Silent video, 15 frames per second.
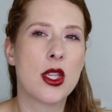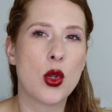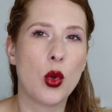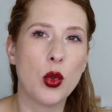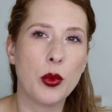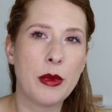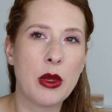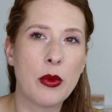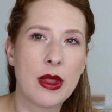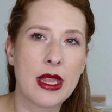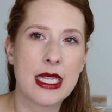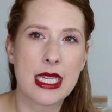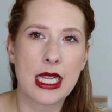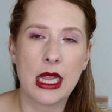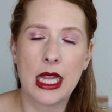sold me with
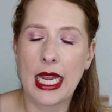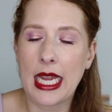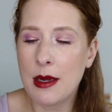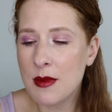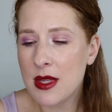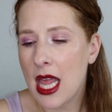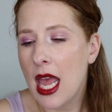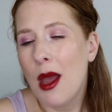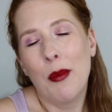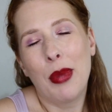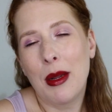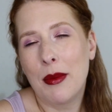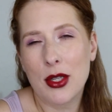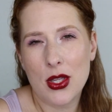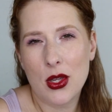its claims, but
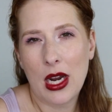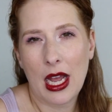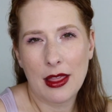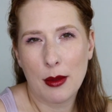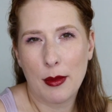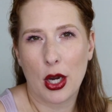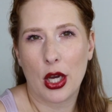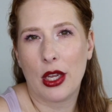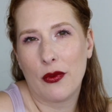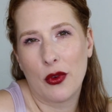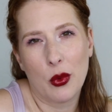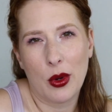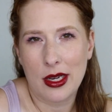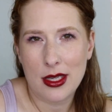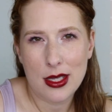I'm also not in the market for one.